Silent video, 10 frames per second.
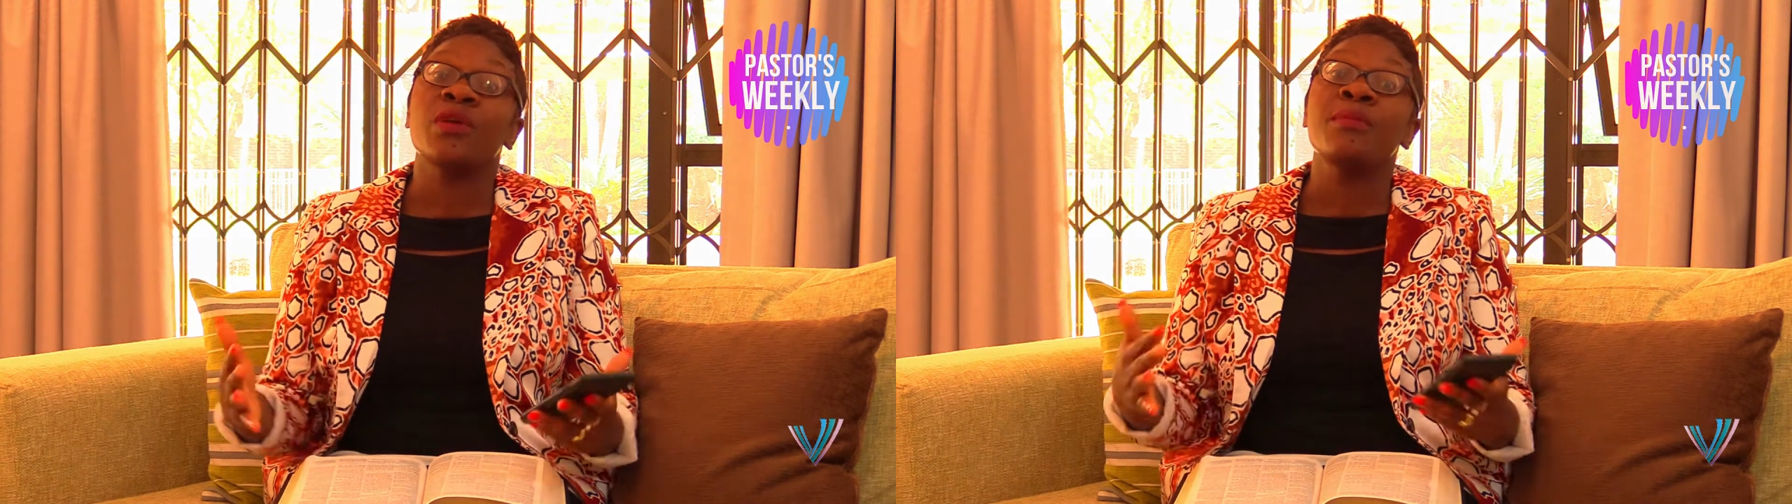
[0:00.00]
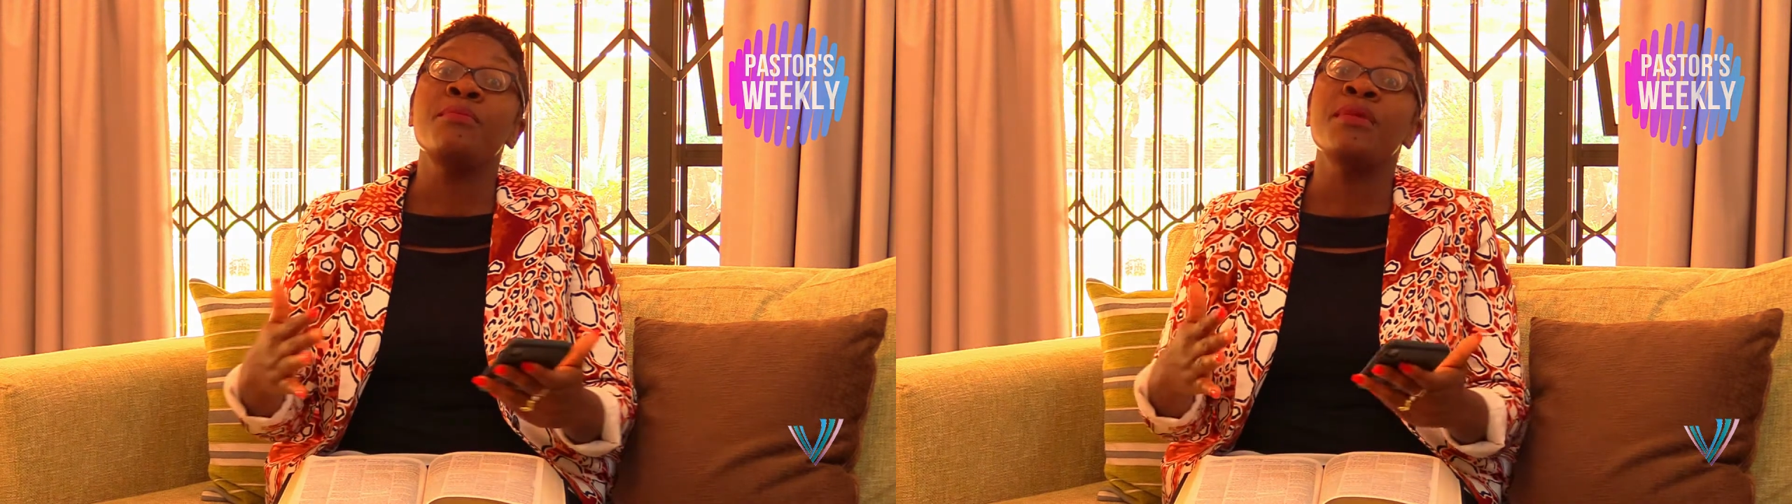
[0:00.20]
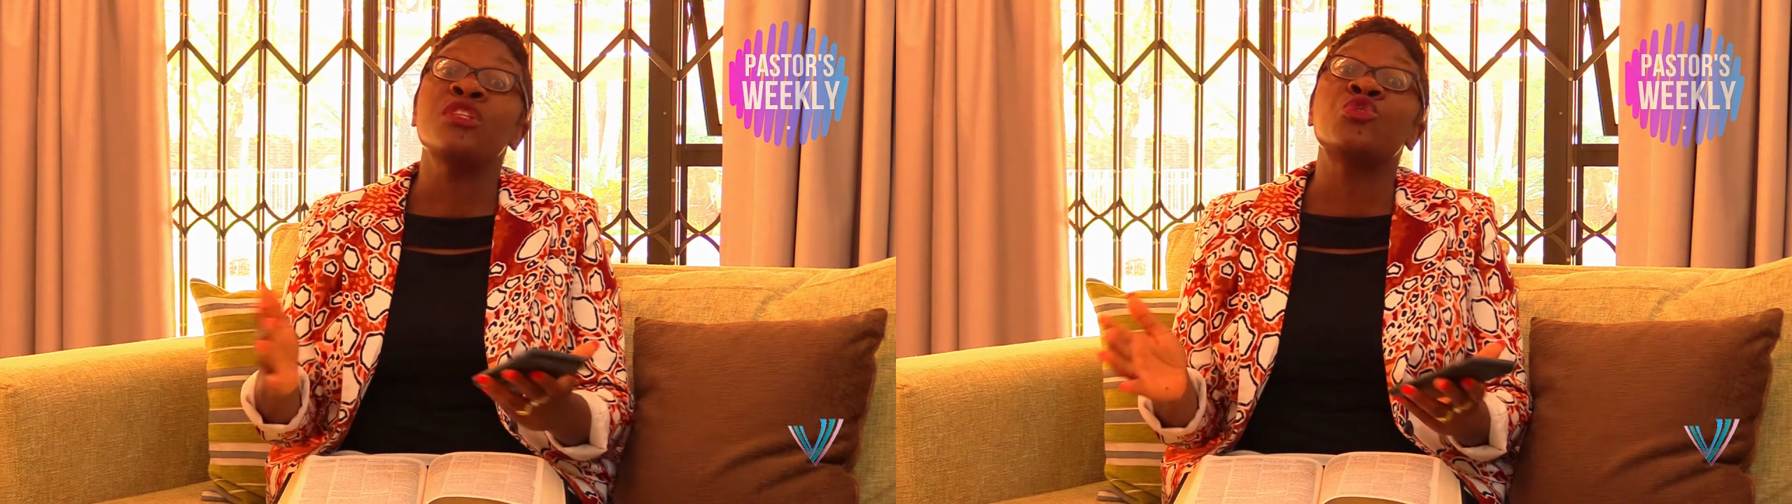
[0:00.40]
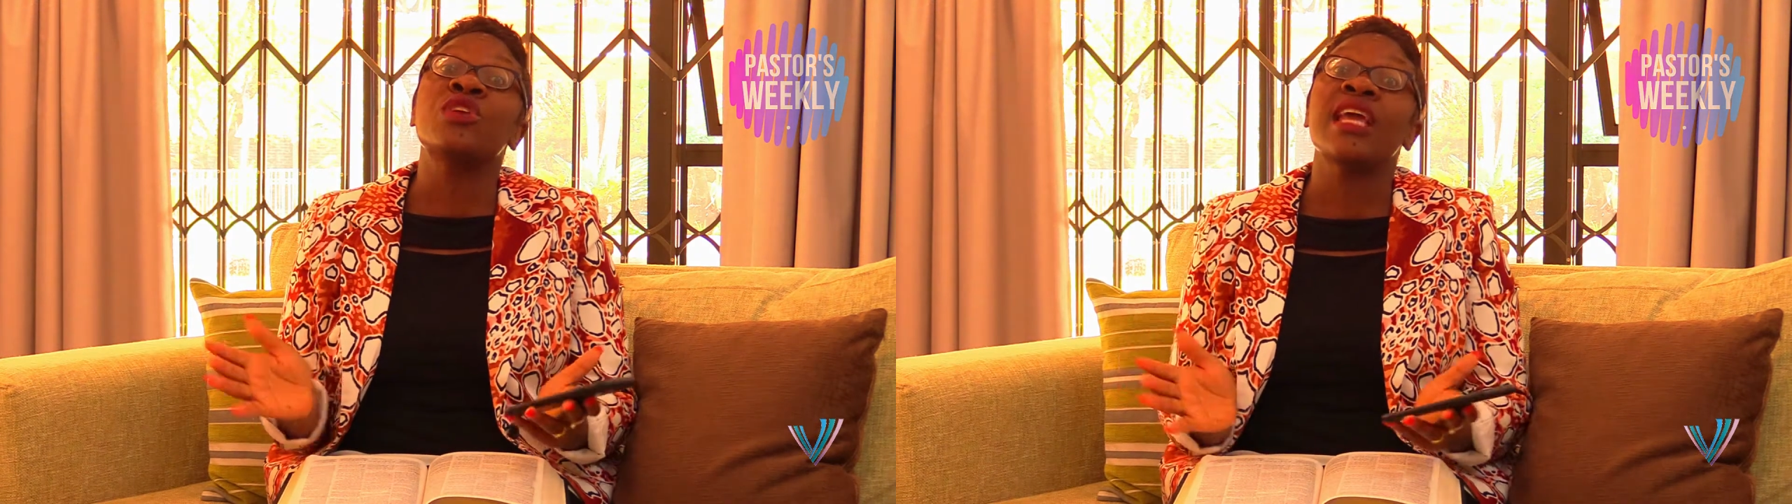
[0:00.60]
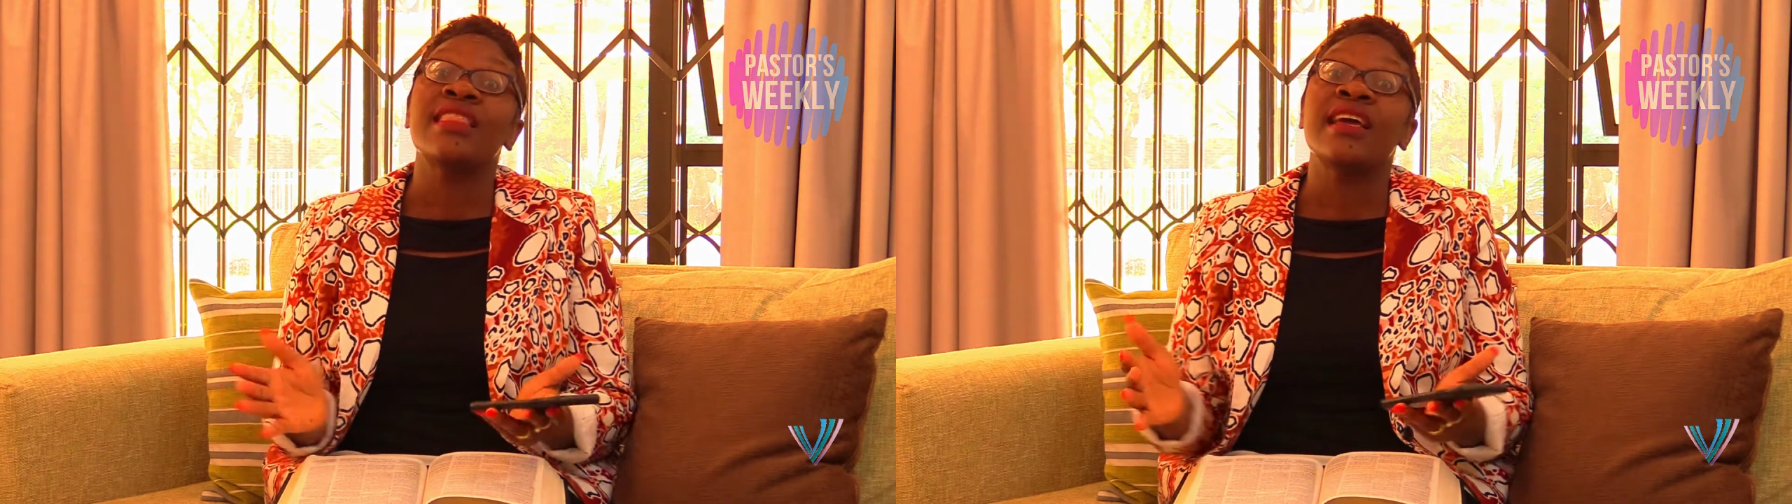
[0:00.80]
we meet
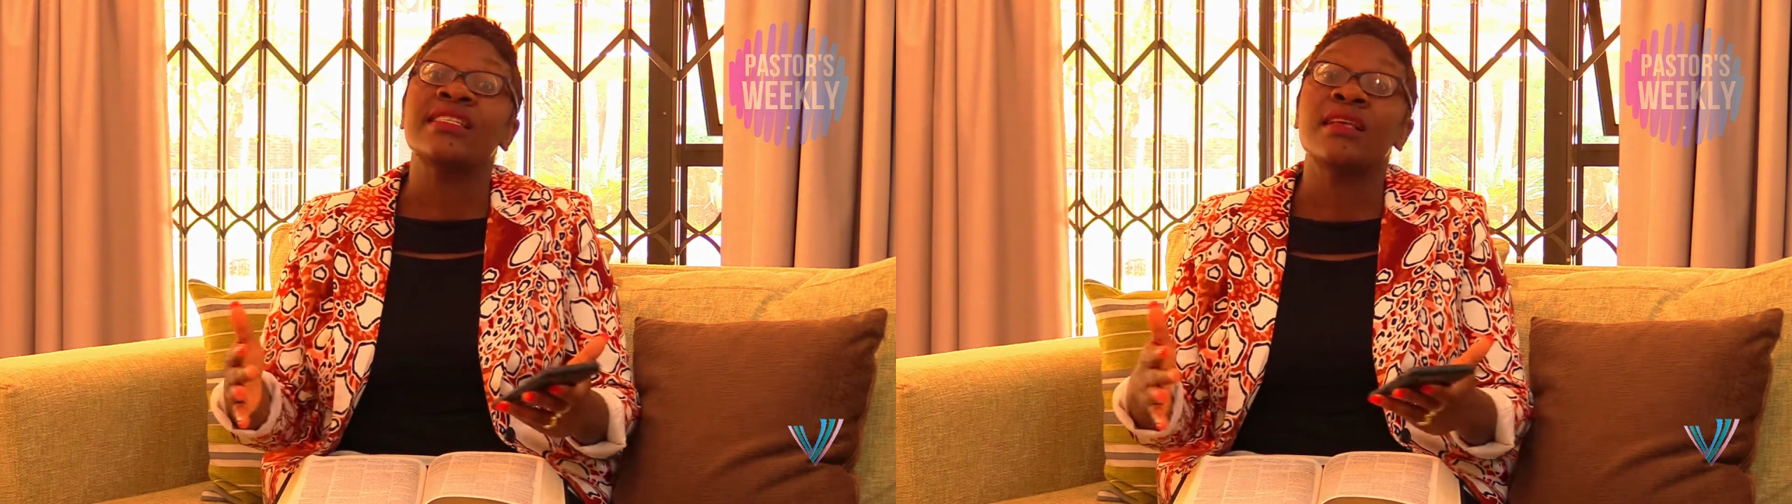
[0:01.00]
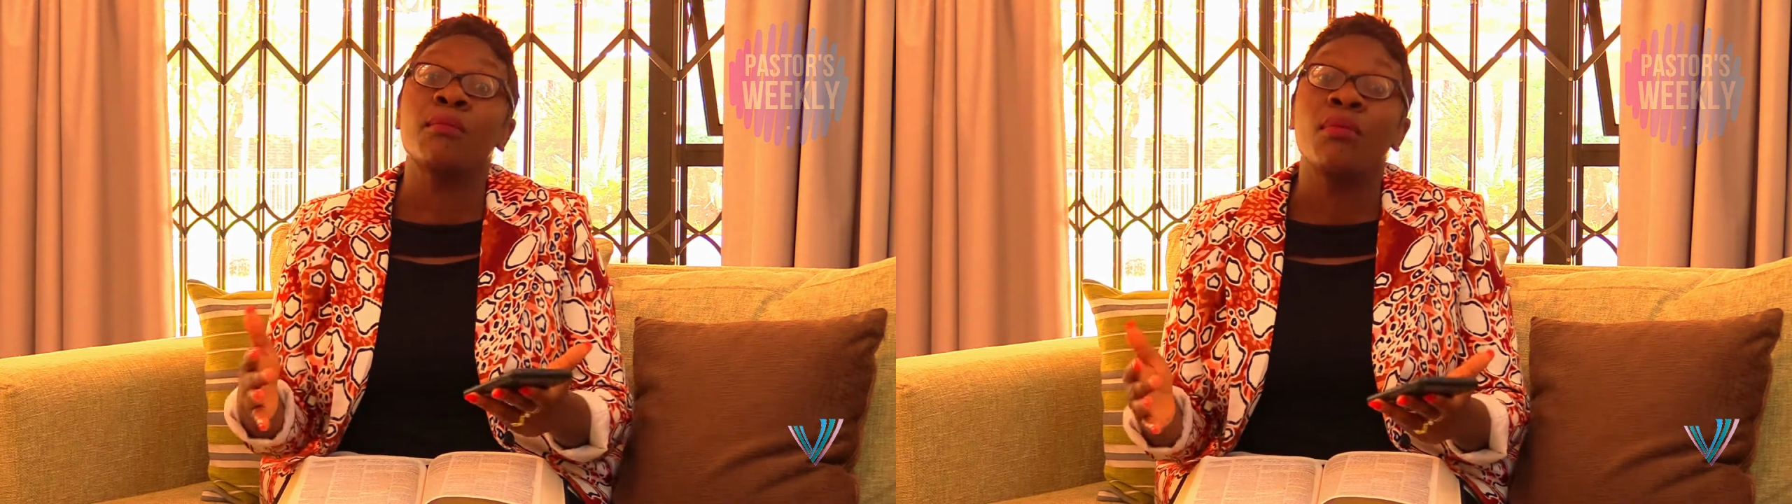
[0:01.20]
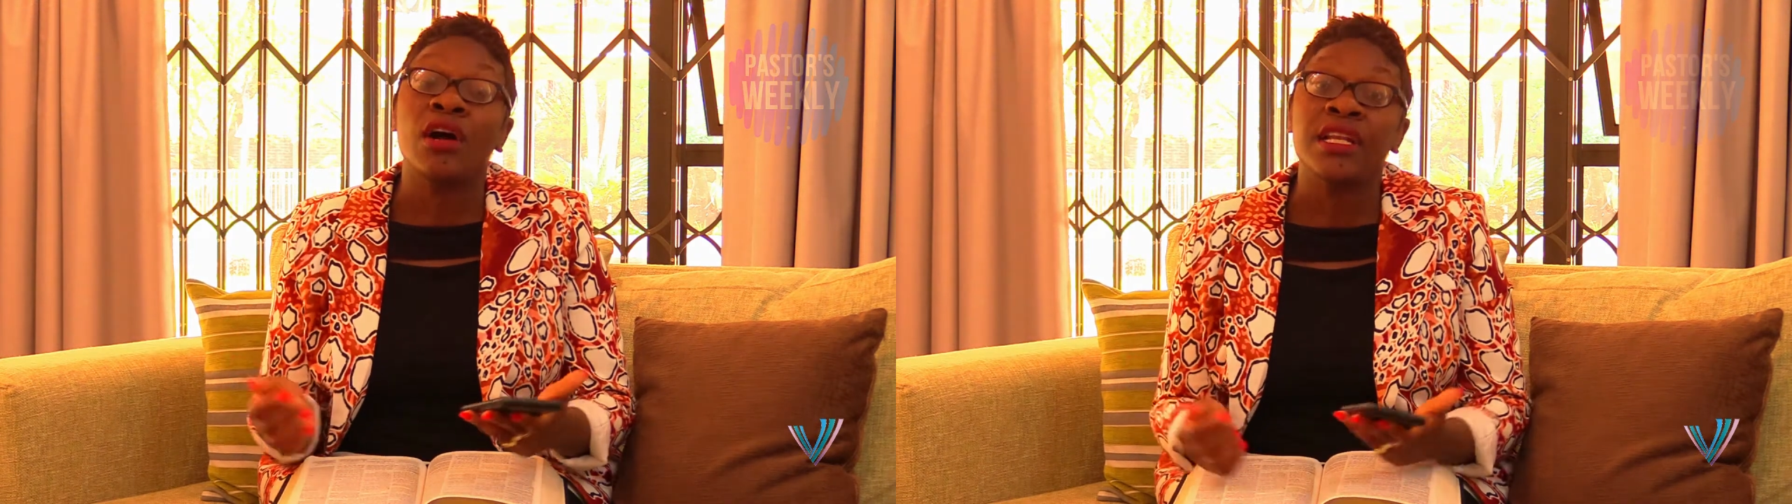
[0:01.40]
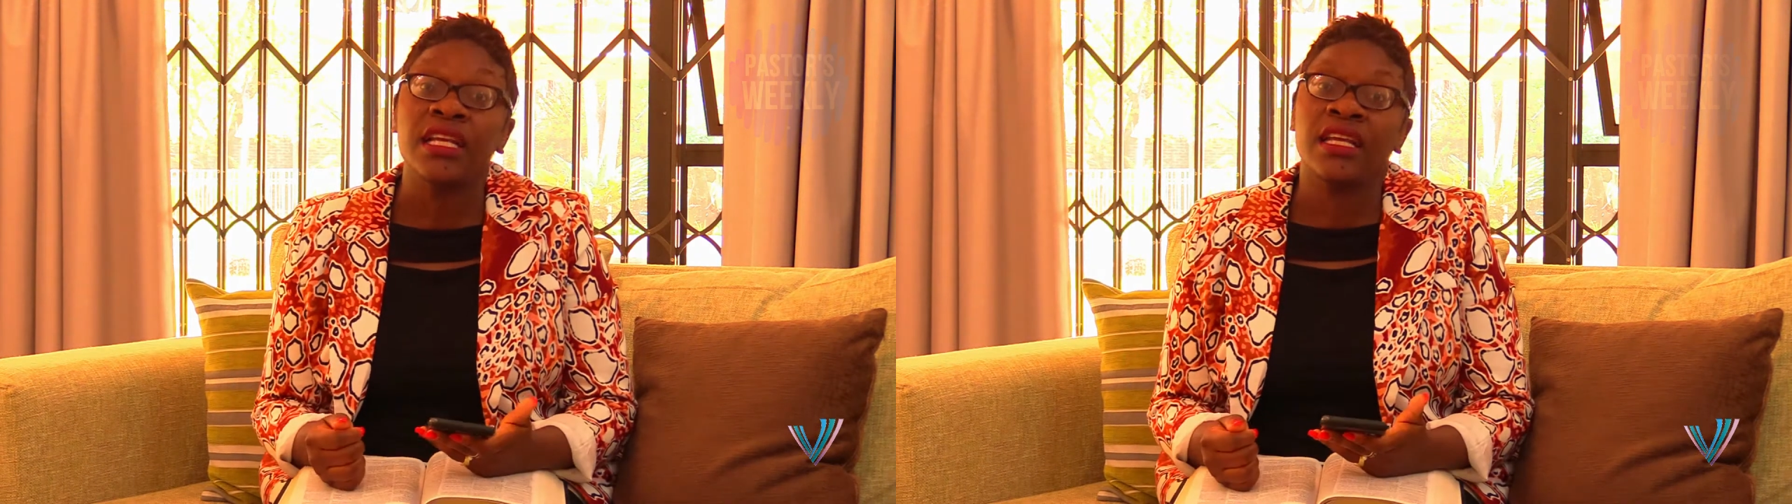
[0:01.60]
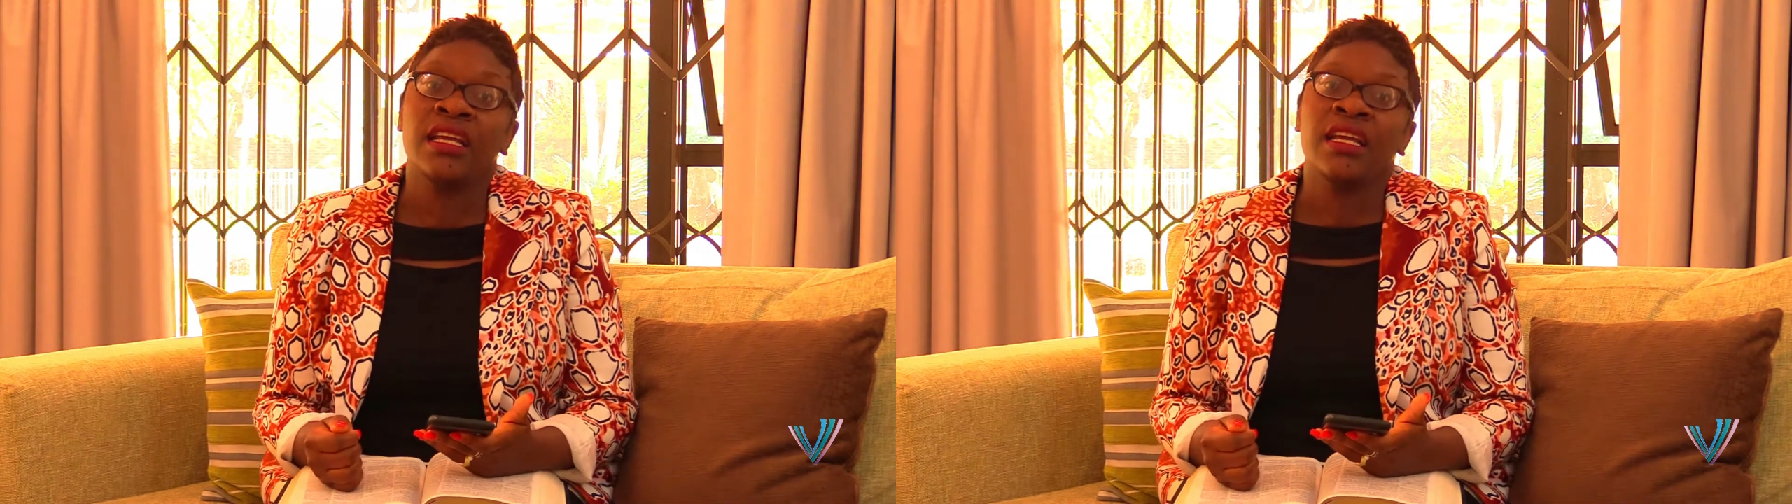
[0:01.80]
together as a body,